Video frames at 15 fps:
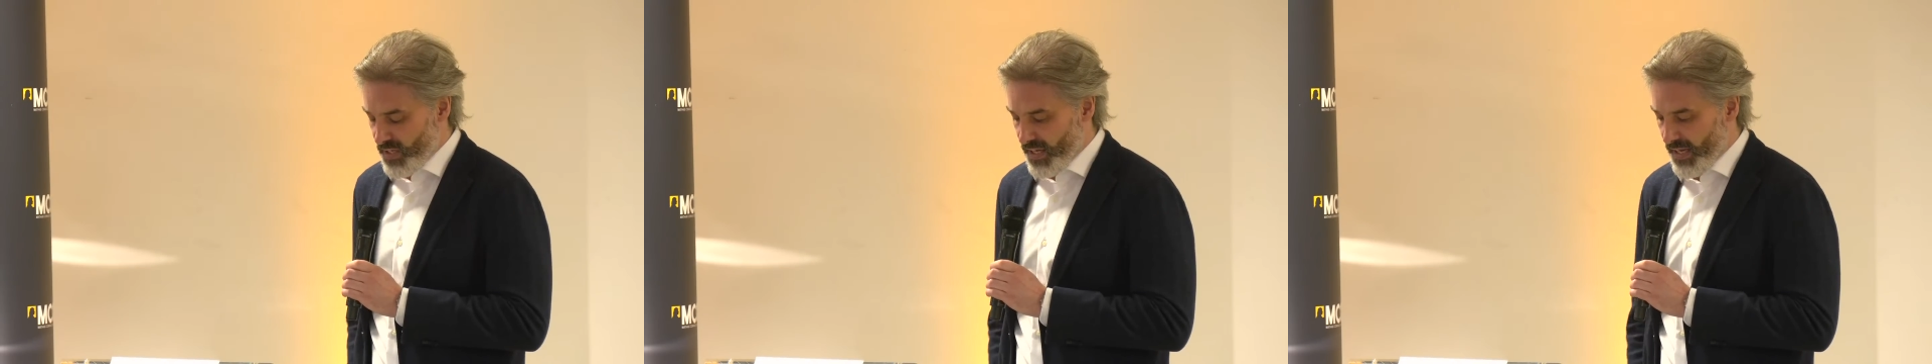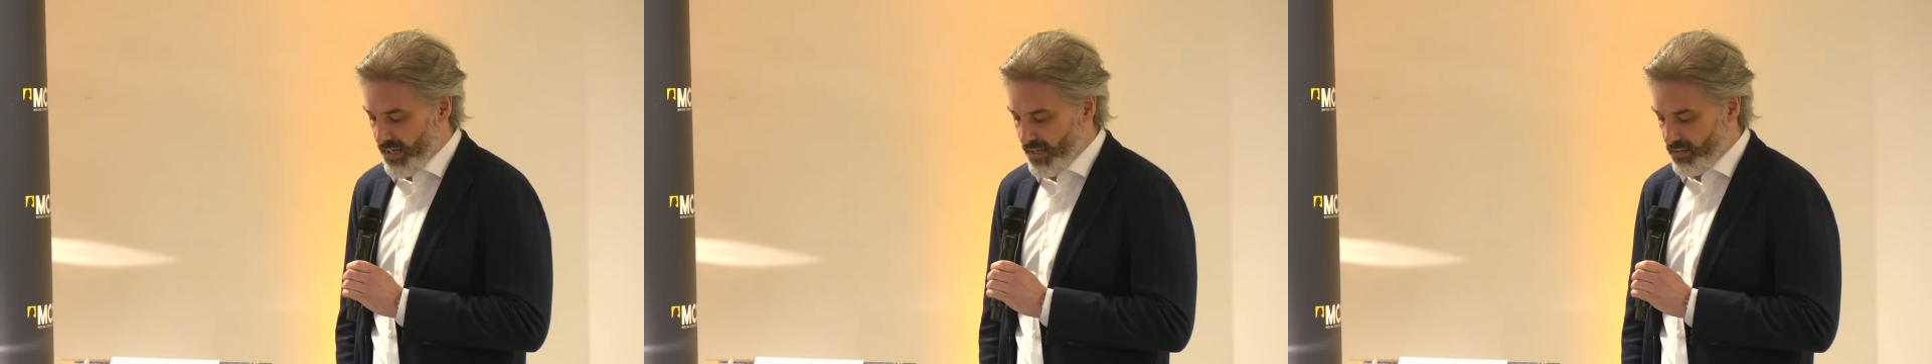
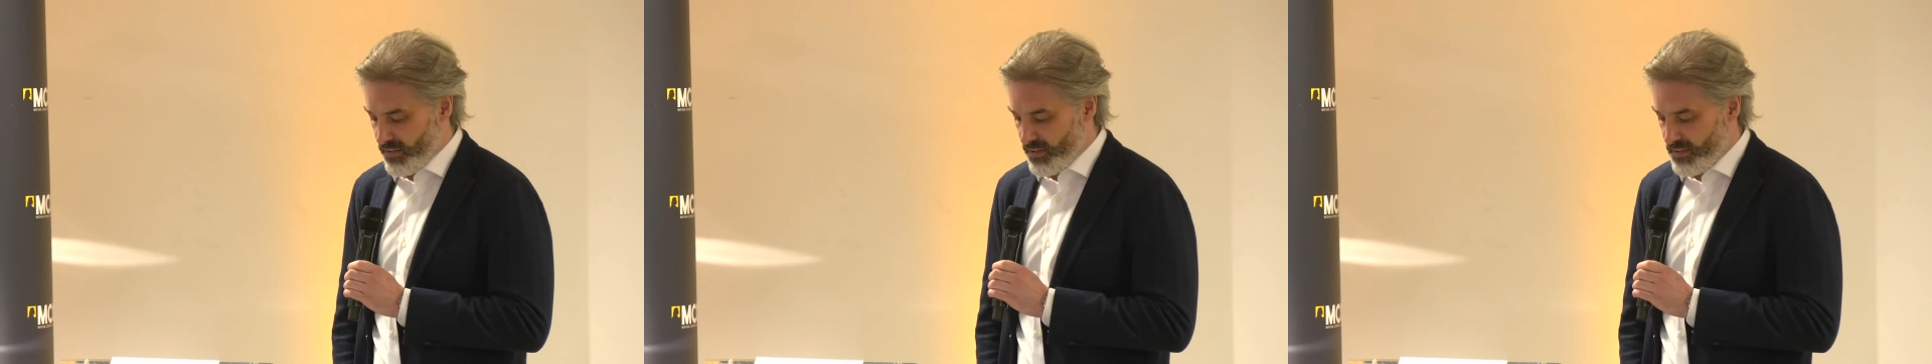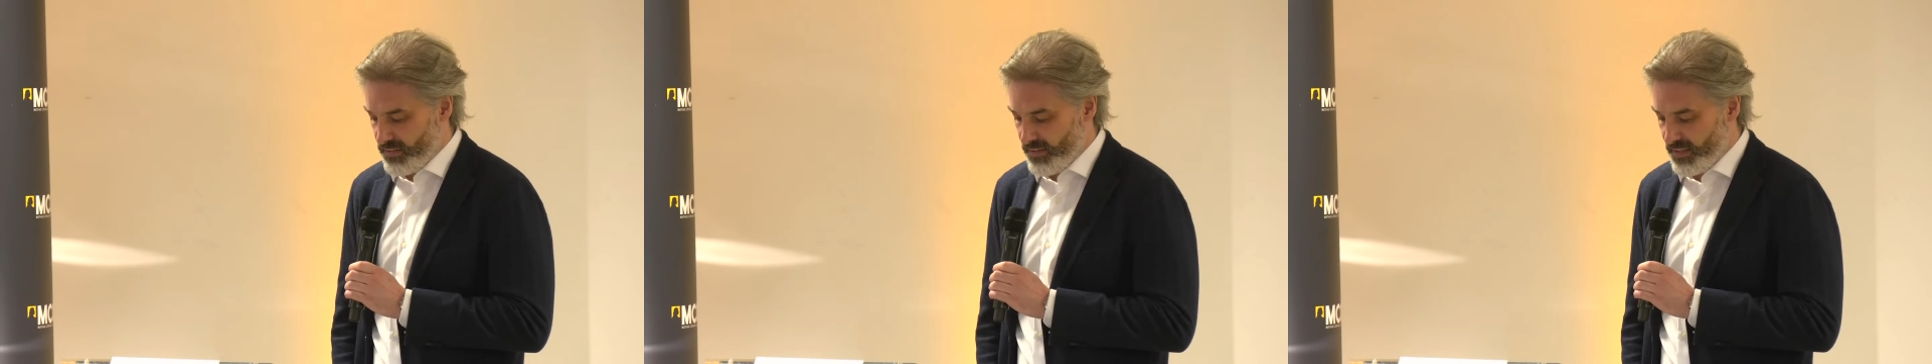And
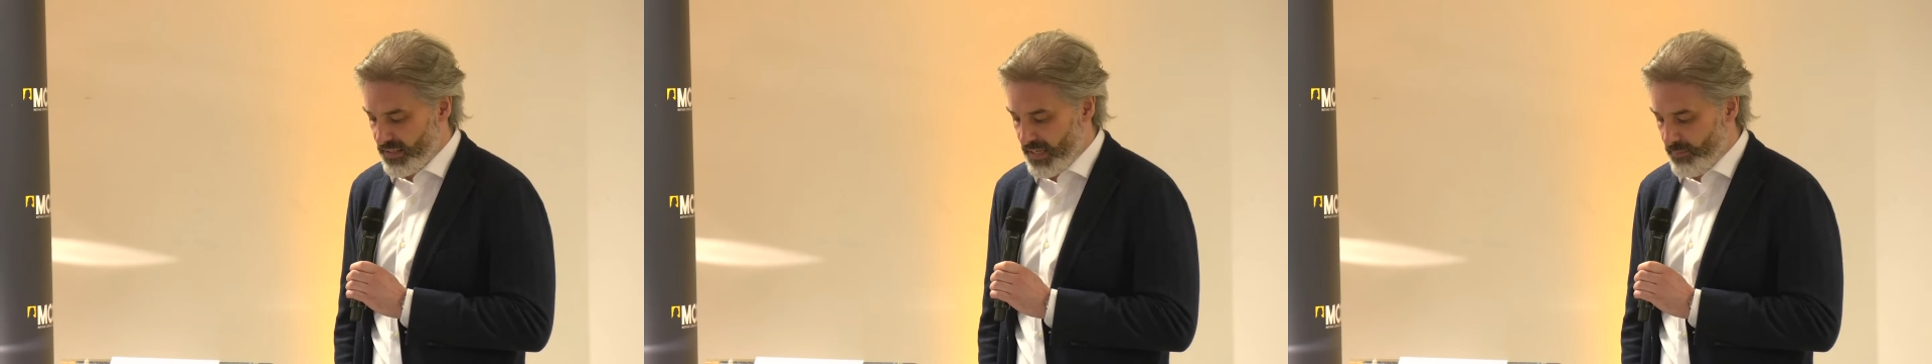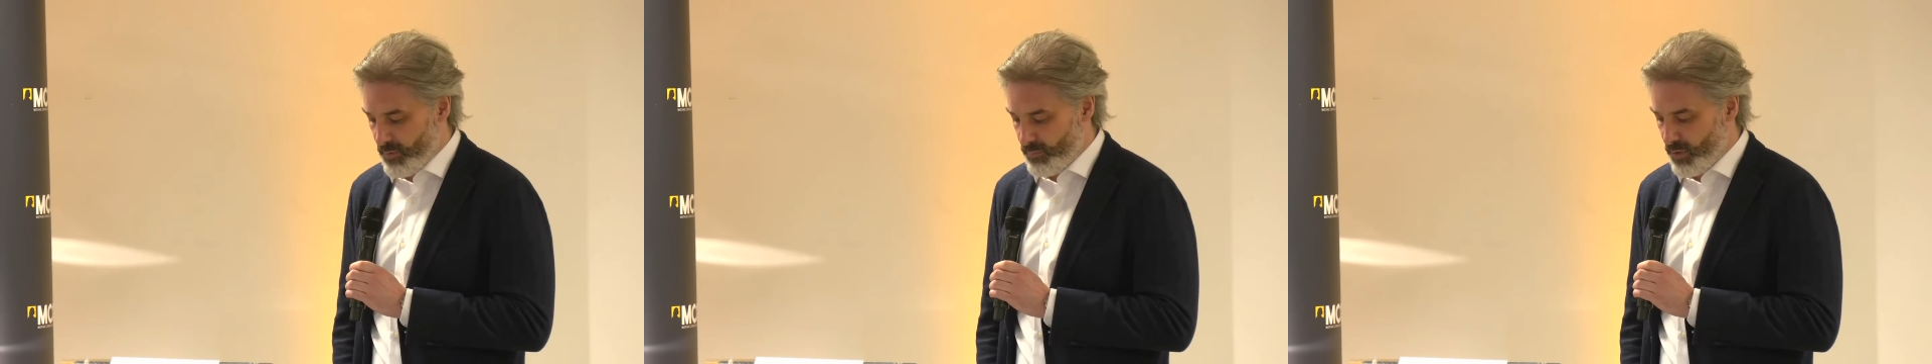at the
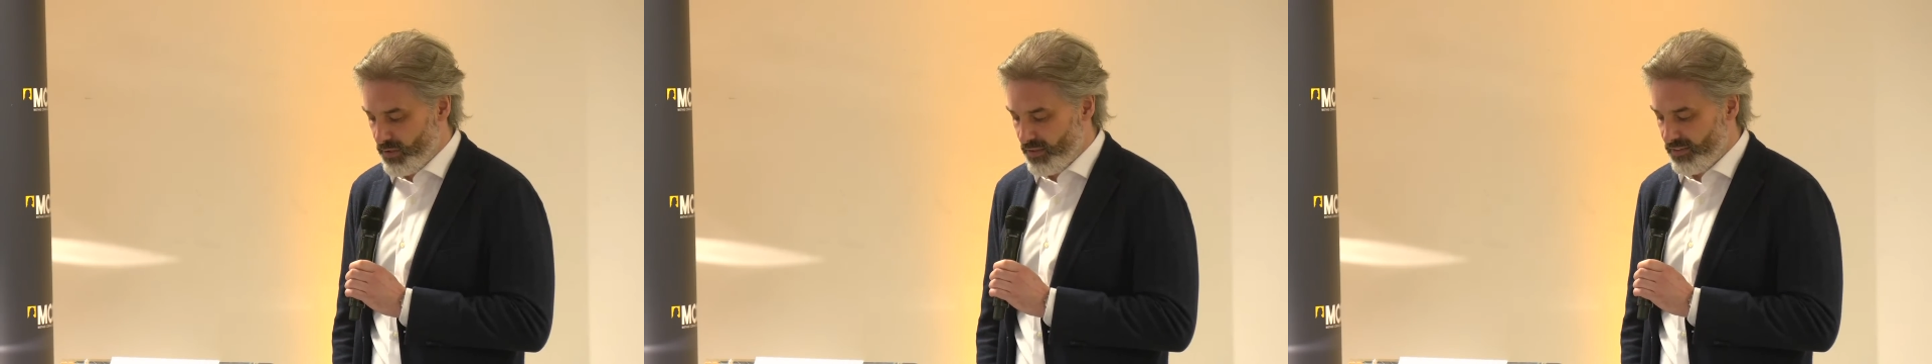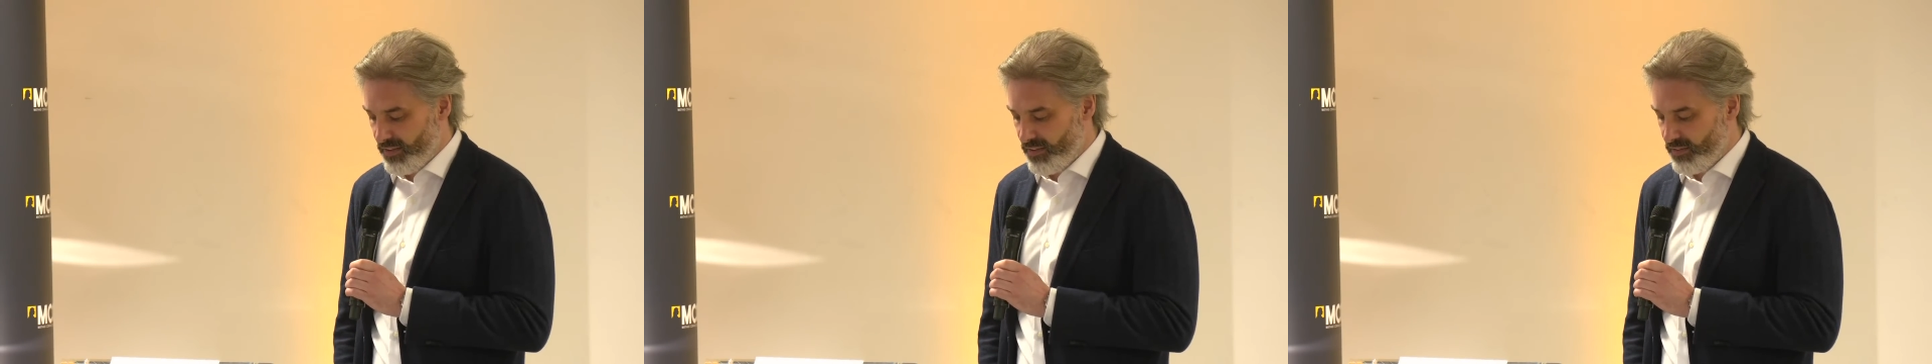Climate
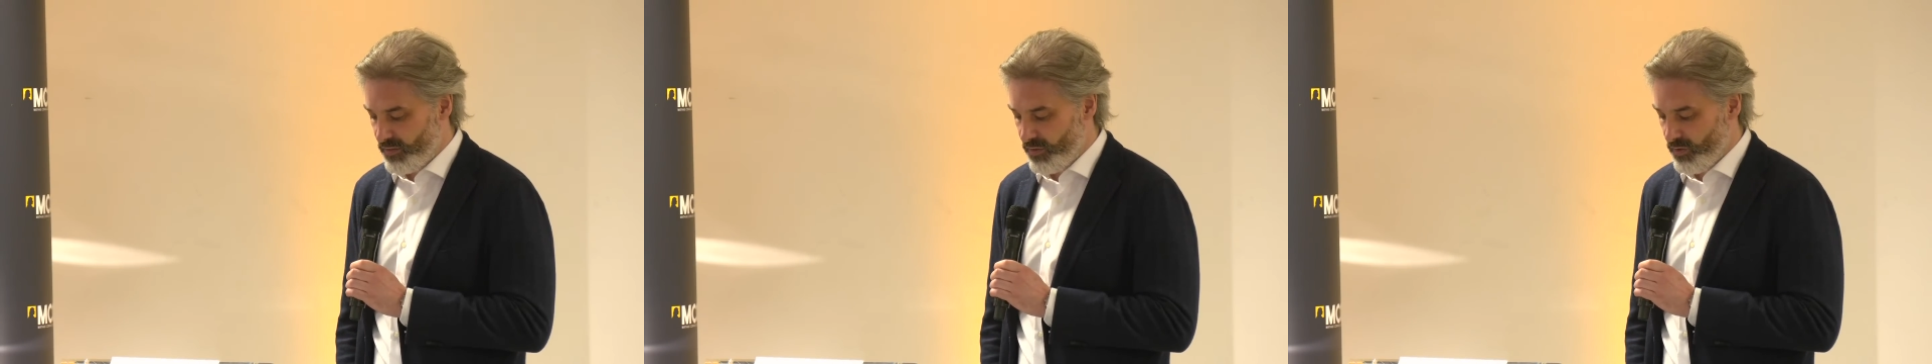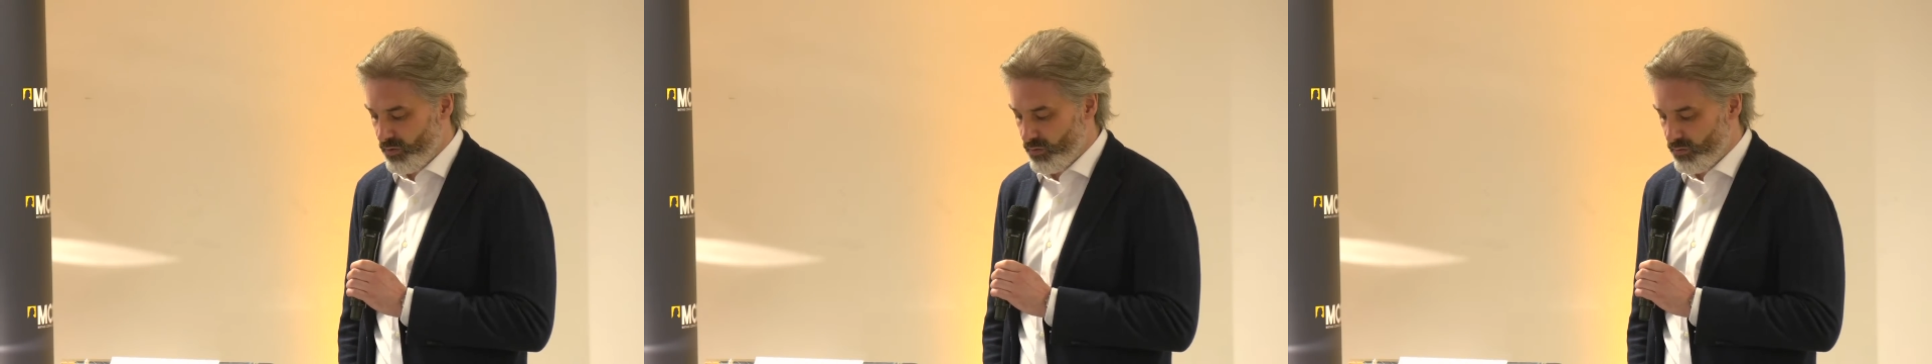Policy
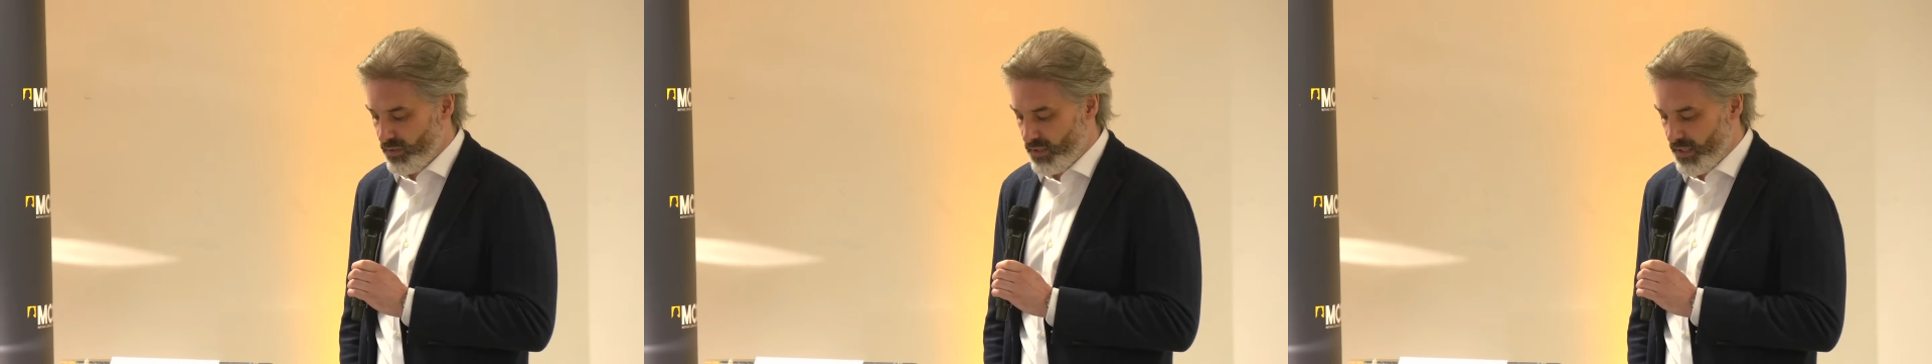Institute,